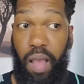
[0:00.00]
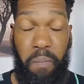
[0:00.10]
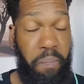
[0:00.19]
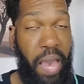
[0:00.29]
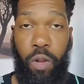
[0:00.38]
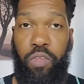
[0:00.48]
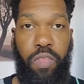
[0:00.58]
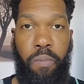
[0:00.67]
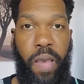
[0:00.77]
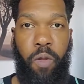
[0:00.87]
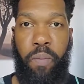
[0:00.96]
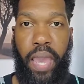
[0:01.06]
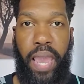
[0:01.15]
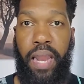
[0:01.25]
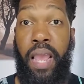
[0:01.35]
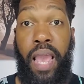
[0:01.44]
Pedal to the metal,
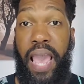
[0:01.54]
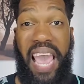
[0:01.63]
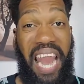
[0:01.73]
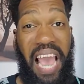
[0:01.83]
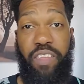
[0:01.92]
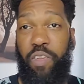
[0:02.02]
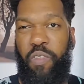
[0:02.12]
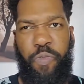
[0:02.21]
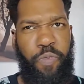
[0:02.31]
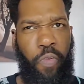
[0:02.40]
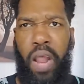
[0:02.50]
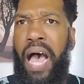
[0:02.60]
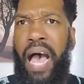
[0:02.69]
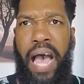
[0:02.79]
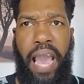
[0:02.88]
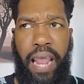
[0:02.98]
man. And I just
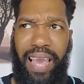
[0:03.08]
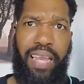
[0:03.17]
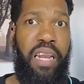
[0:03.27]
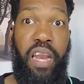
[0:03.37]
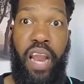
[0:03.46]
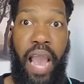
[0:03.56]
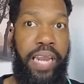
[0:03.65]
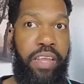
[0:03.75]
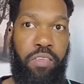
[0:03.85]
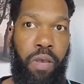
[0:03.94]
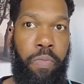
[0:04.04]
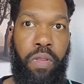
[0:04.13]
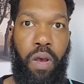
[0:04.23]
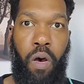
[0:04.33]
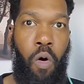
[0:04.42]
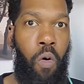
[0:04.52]
fly like 90 something
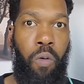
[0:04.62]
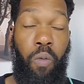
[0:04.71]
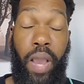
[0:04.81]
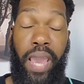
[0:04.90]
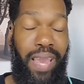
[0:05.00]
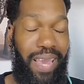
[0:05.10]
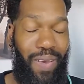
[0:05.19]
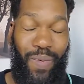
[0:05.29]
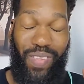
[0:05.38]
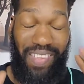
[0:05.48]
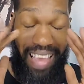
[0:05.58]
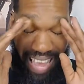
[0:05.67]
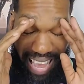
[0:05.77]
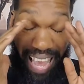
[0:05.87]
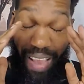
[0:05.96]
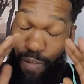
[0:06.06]
the whole way. It was
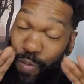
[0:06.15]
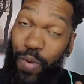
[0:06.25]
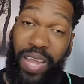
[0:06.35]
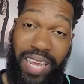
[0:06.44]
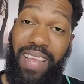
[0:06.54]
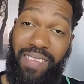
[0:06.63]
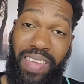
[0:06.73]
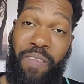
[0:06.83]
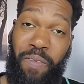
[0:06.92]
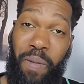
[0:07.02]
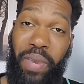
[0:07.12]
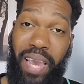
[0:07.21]
really unsafe, if I'm being